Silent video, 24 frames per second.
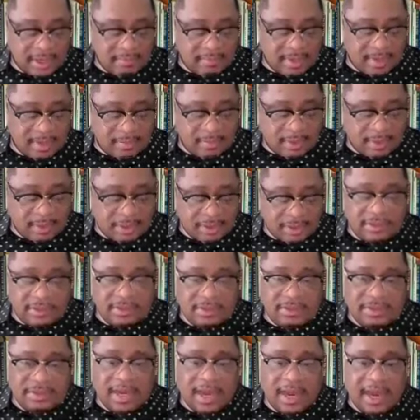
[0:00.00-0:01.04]
Amen. When
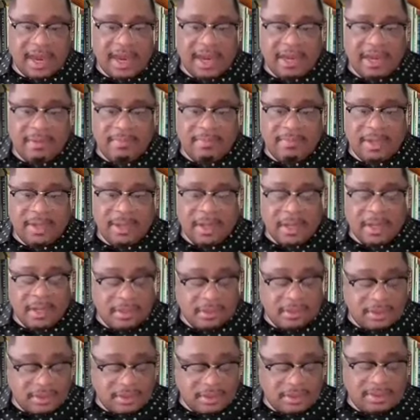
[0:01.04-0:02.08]
Jesus came
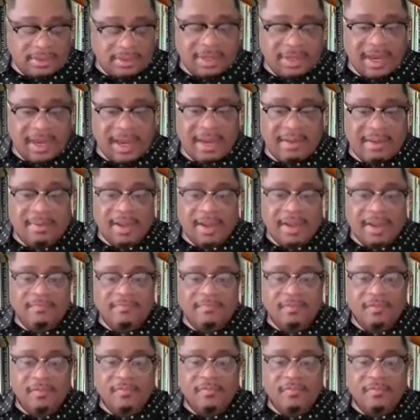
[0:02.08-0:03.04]
and